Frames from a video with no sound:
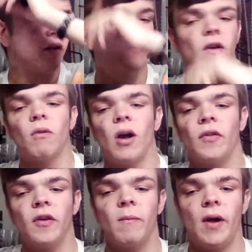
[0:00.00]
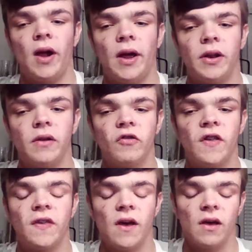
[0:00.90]
they're so awesome, and
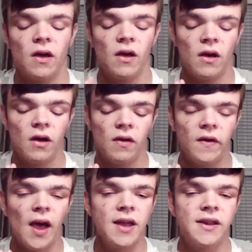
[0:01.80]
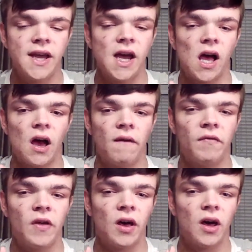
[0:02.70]
just the idea
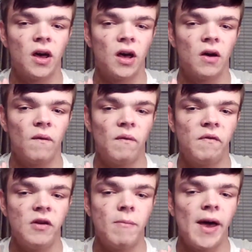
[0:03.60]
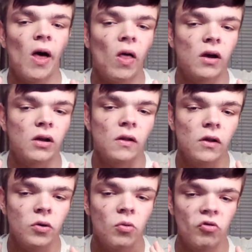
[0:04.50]
of the female
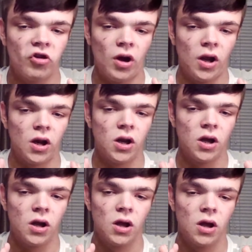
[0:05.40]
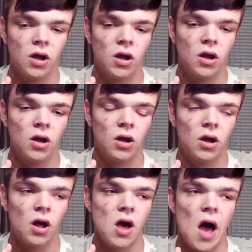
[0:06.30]
illusion.
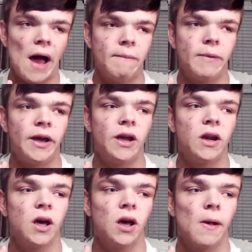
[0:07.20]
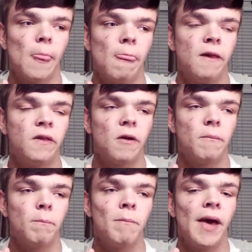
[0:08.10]
I mean, these
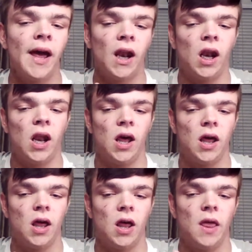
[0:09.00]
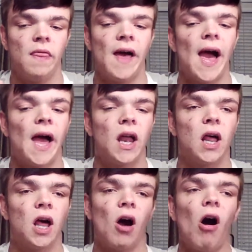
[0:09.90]
are men that
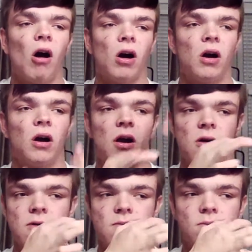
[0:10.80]
are